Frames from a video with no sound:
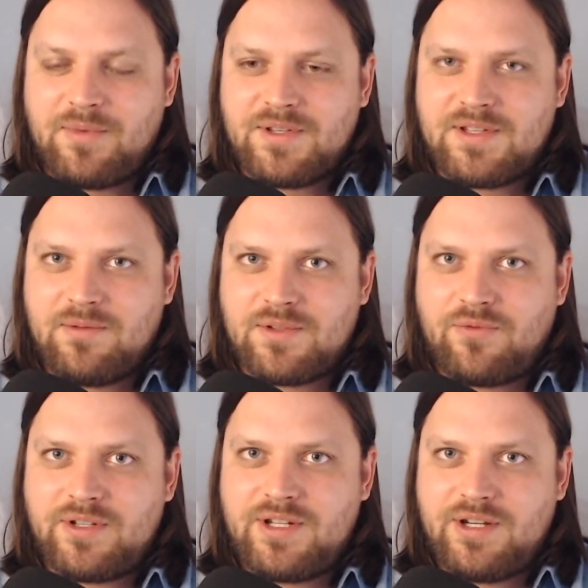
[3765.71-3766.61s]
because it was a
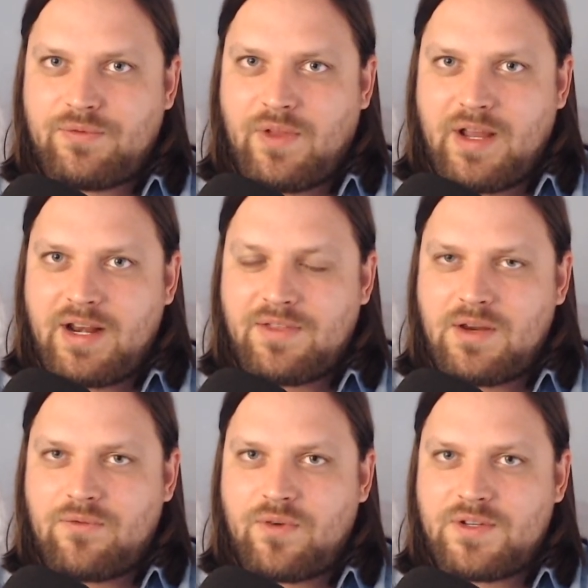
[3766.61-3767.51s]
Frontier flight, and I
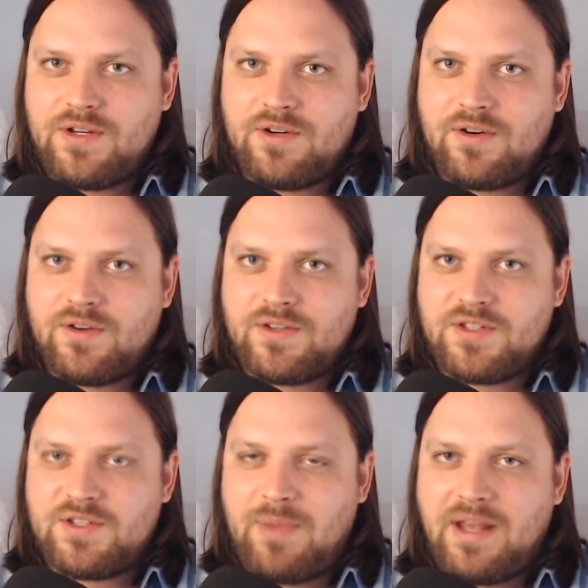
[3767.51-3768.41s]
think Frontier
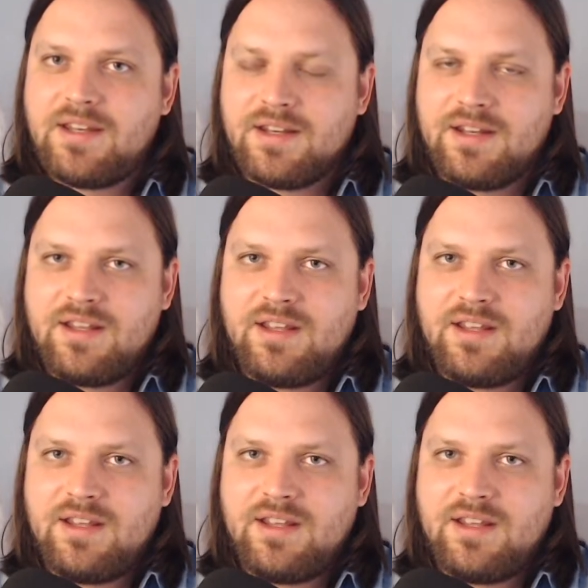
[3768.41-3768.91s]
suspended